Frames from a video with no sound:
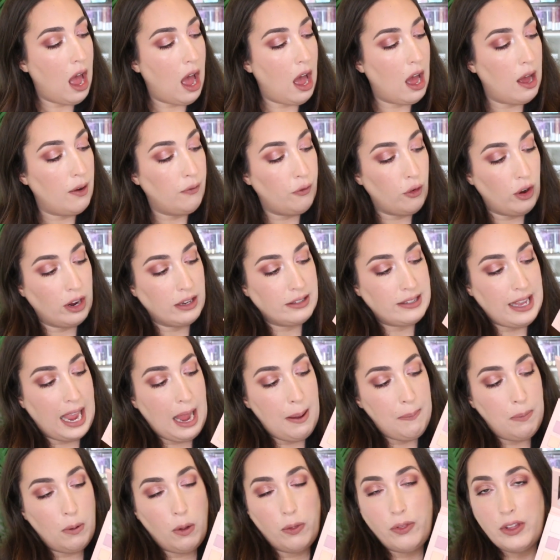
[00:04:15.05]
Uh, for
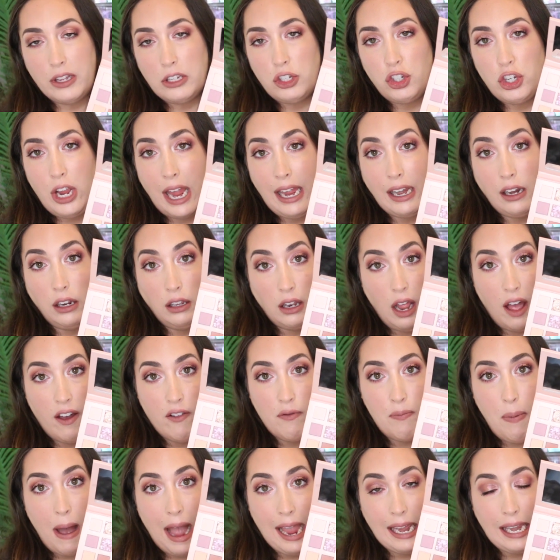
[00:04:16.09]
example, this shade
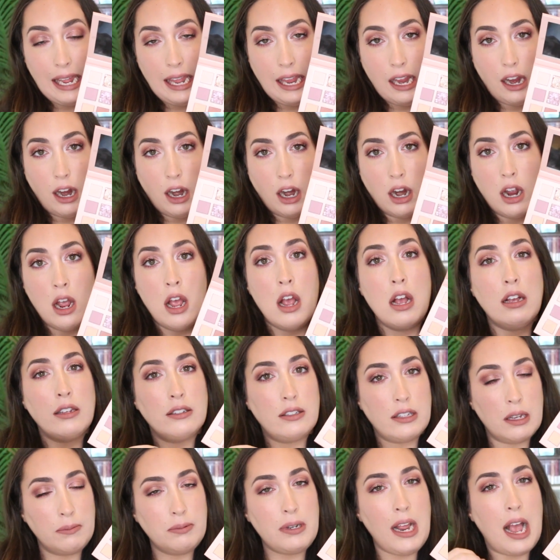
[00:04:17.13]
Love Bite here,
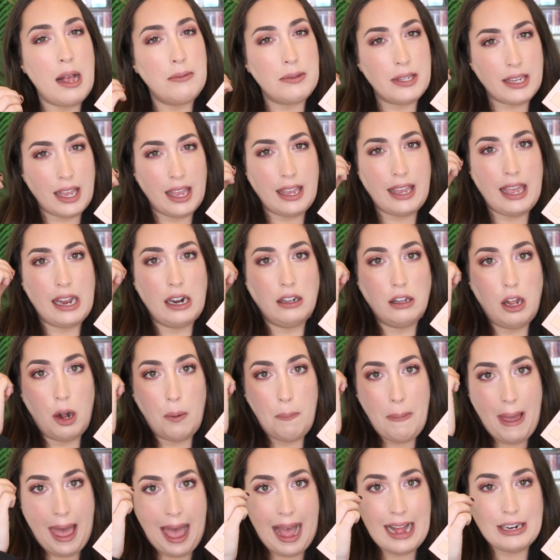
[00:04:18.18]
sometimes it can get a
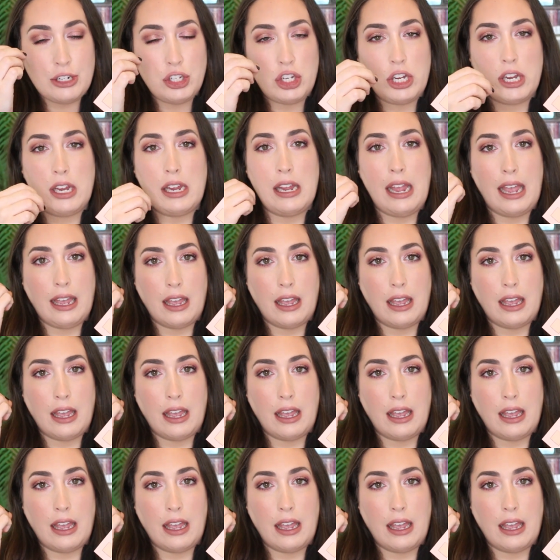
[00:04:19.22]
little patchy.